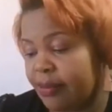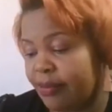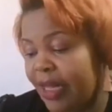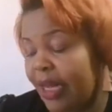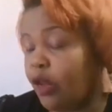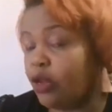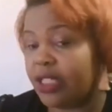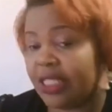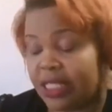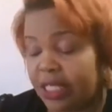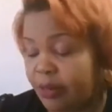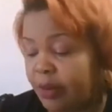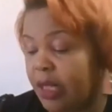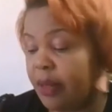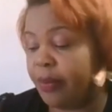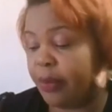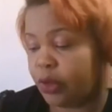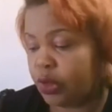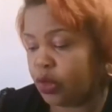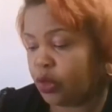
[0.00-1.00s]
Many autistic
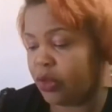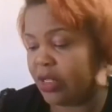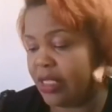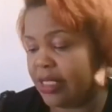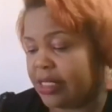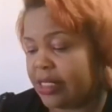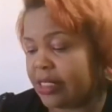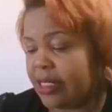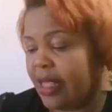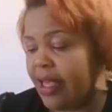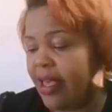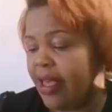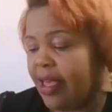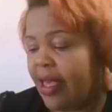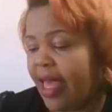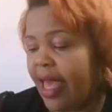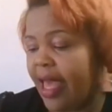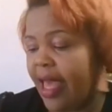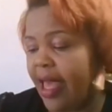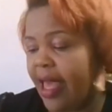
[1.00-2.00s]
people do this,
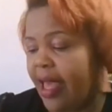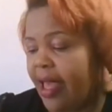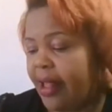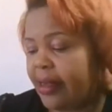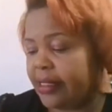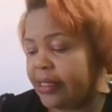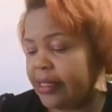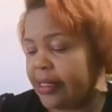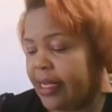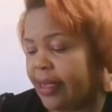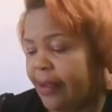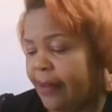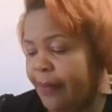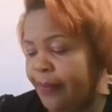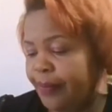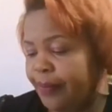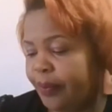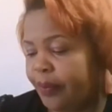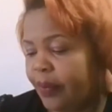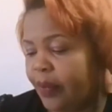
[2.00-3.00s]
and
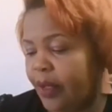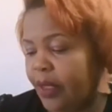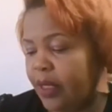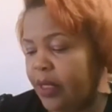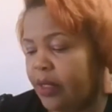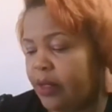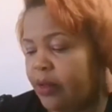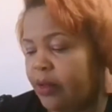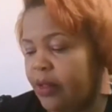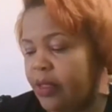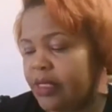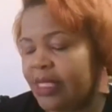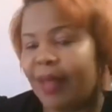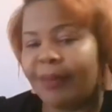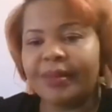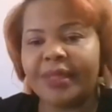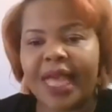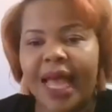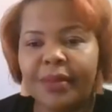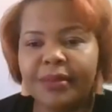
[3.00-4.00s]

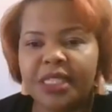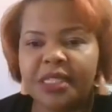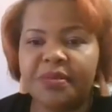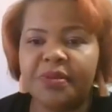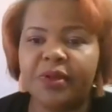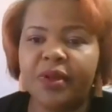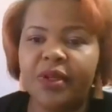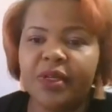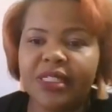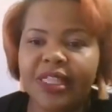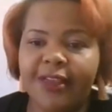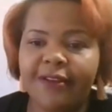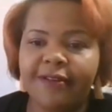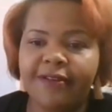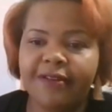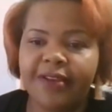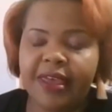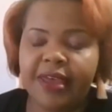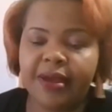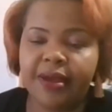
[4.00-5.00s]
sometimes it's because they
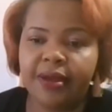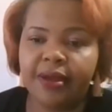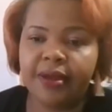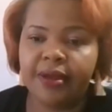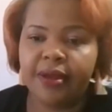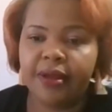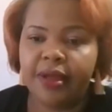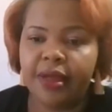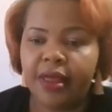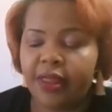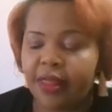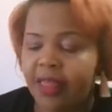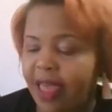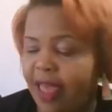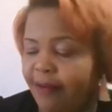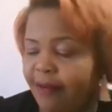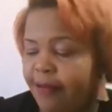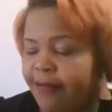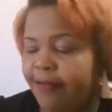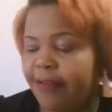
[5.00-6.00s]

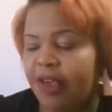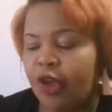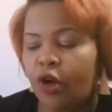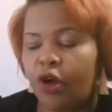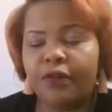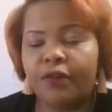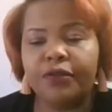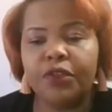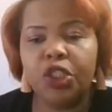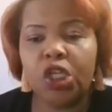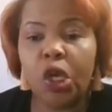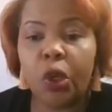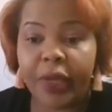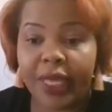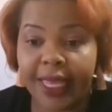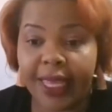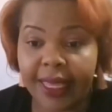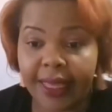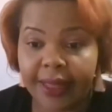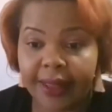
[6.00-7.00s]
have a fear of
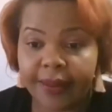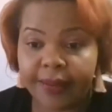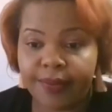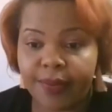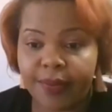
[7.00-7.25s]
choking,